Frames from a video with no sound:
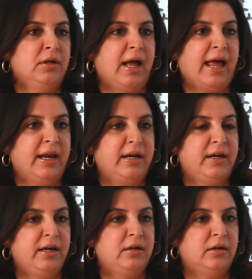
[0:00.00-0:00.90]
and I
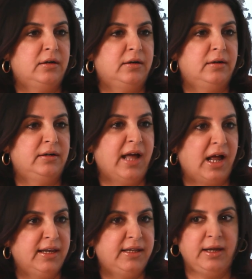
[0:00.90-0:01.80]
did
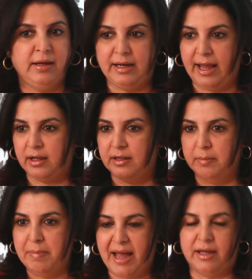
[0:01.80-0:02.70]
dancing like as
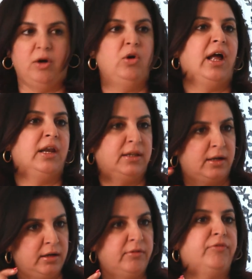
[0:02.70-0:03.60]
a background dancer